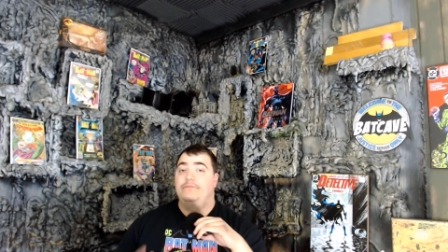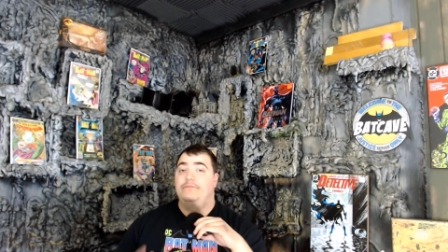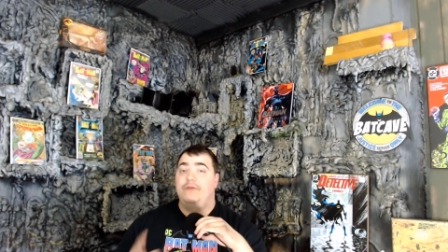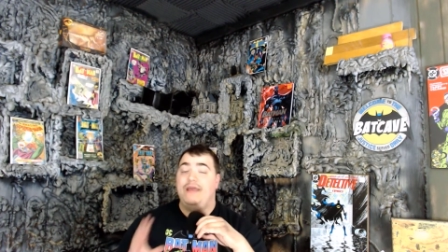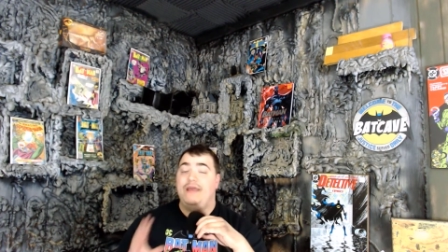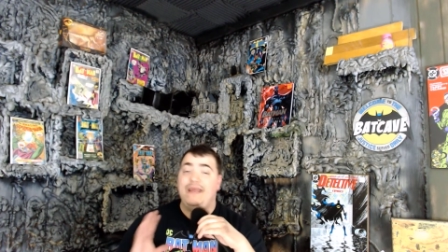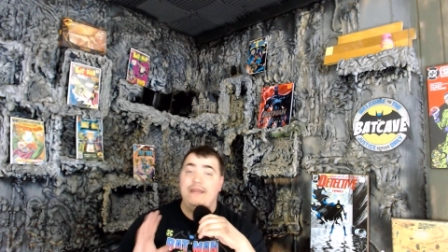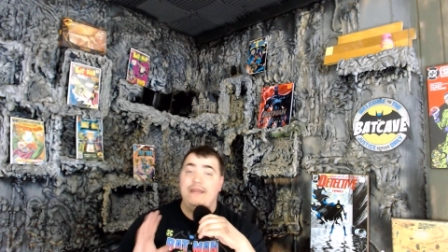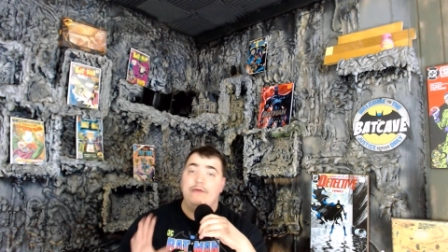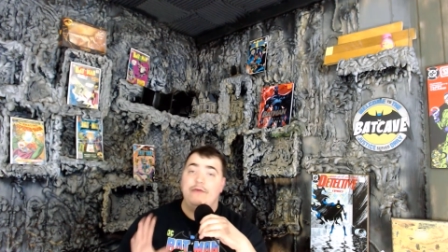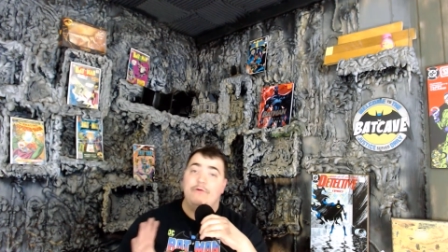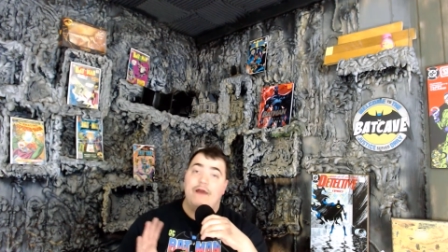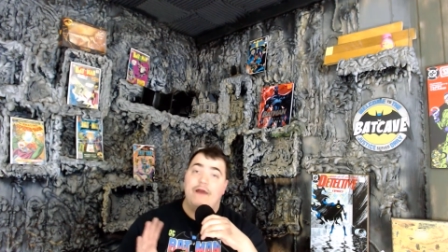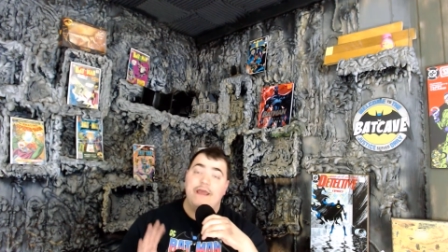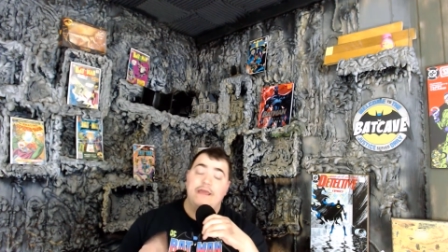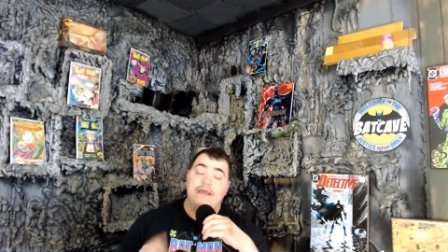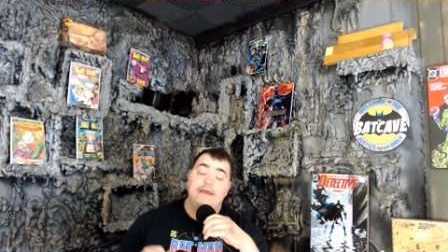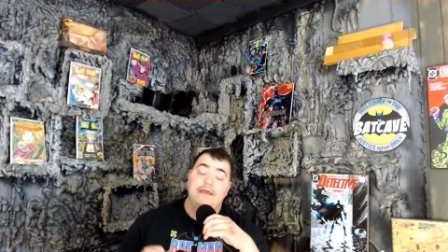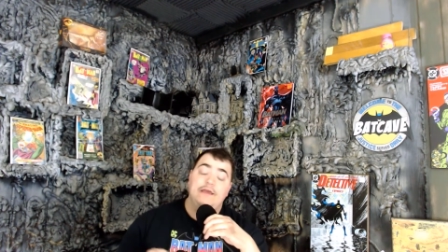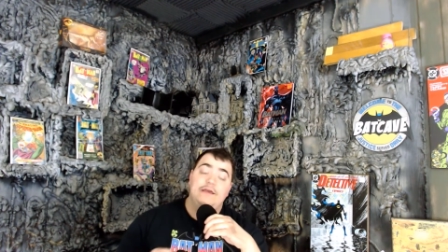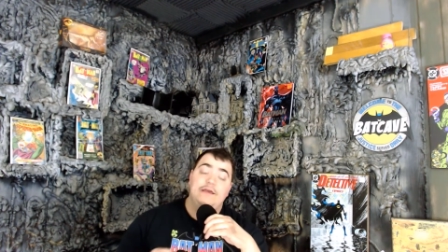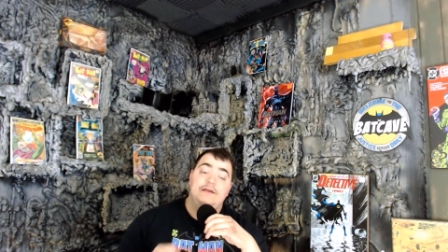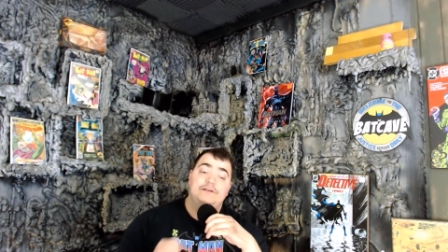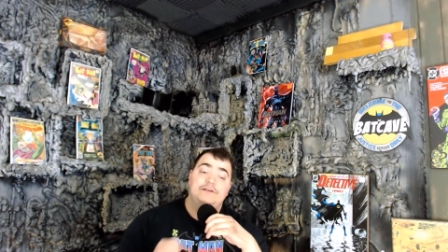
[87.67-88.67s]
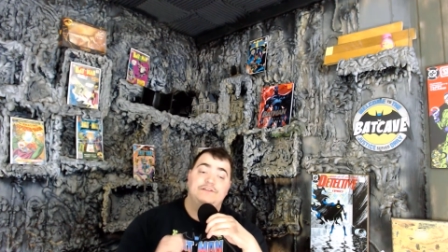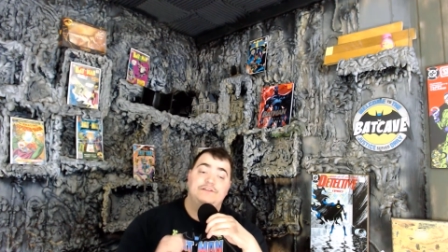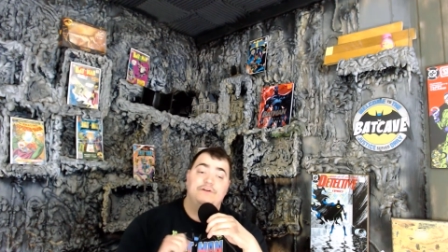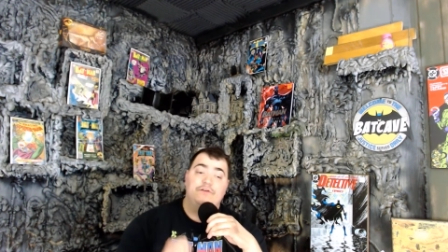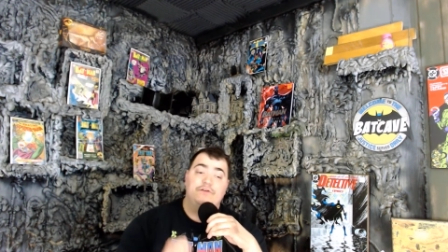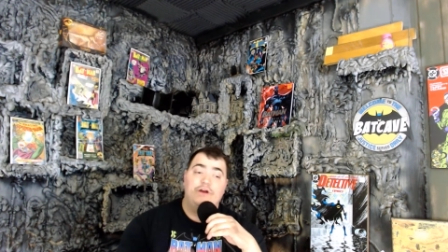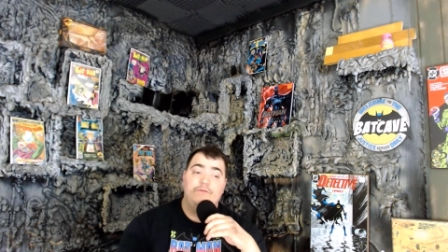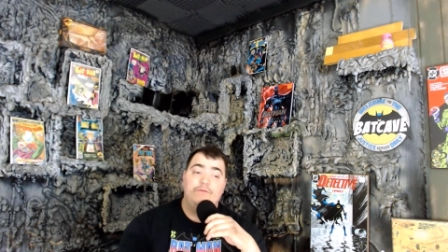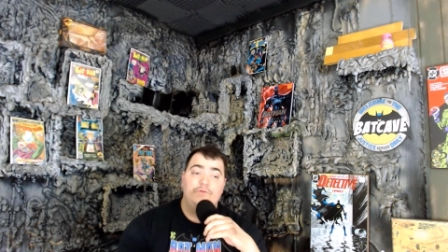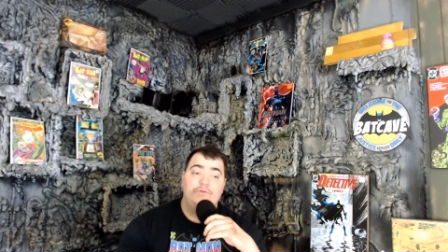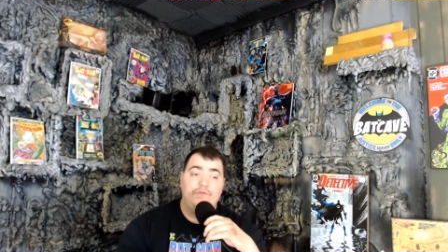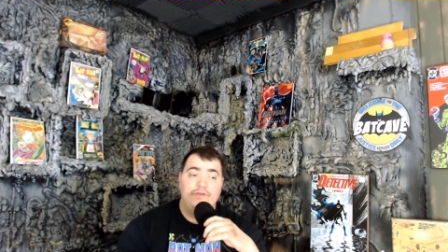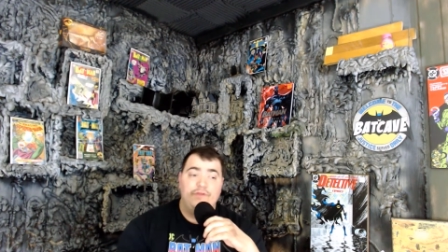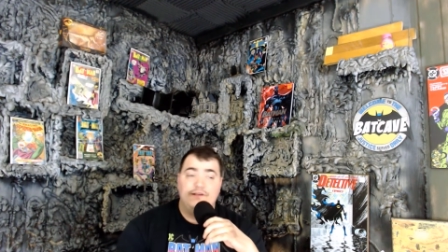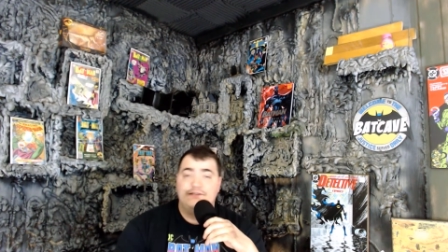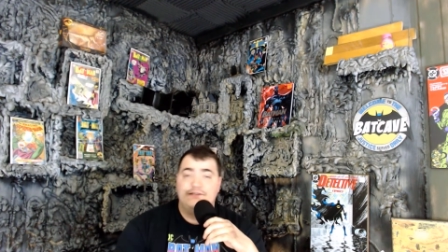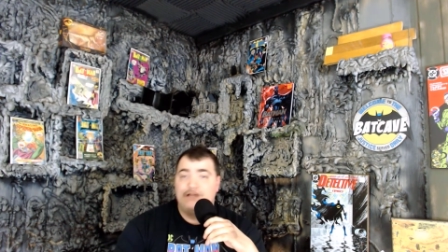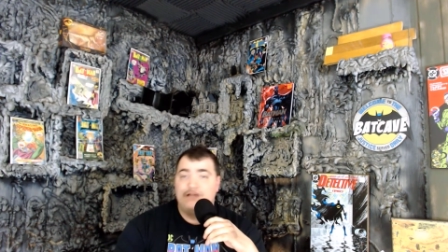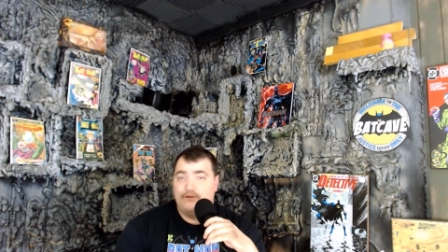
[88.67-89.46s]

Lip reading: But anyway, so a couple things I